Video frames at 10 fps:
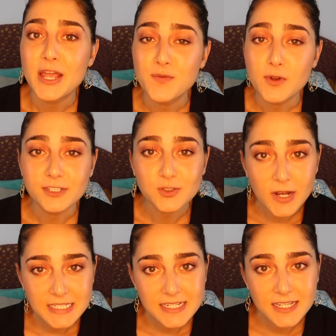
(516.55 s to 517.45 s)
If you're
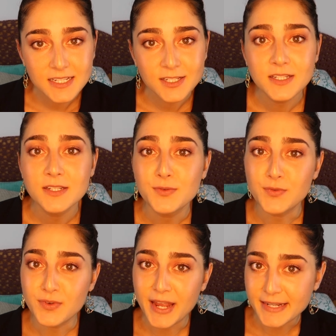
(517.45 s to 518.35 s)
20,
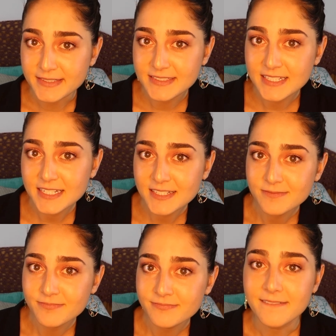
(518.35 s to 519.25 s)

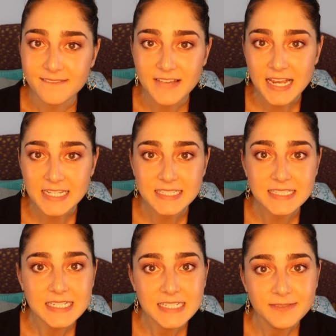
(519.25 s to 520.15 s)
venti,
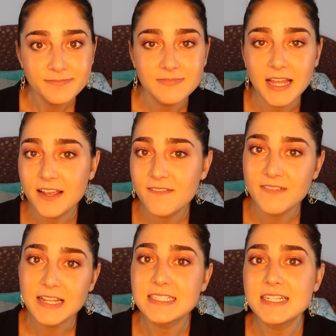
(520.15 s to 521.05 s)
venti, like a
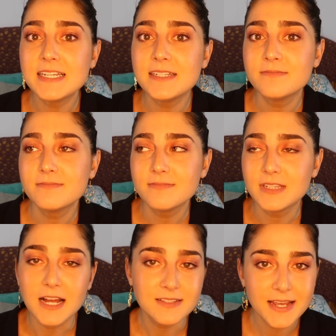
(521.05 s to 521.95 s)
venti
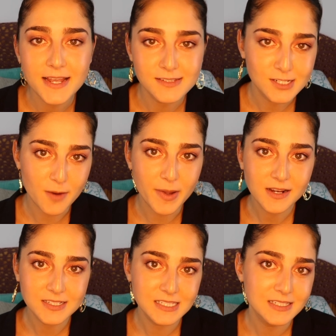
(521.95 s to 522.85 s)
latte at
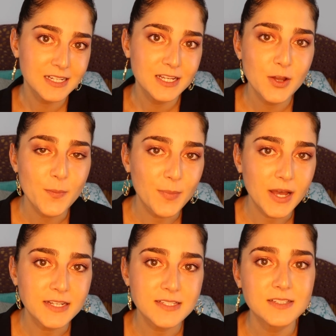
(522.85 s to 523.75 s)
Starbucks,
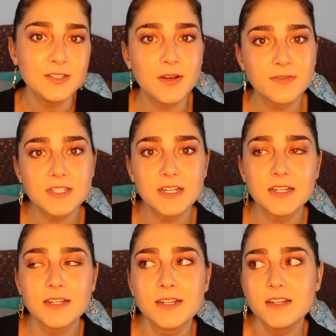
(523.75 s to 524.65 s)
but you have
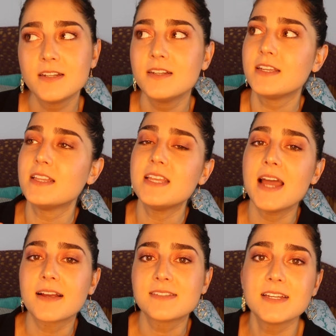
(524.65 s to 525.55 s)
to get the
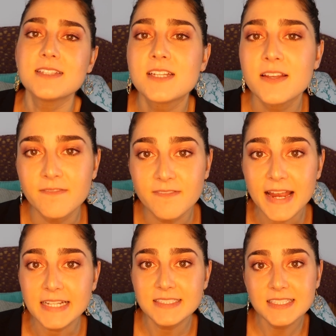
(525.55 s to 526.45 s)
accent,
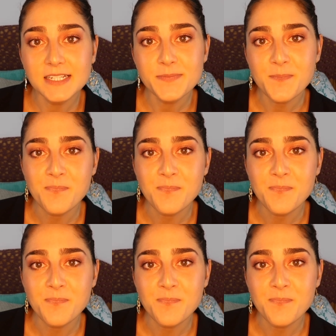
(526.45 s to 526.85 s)
venti.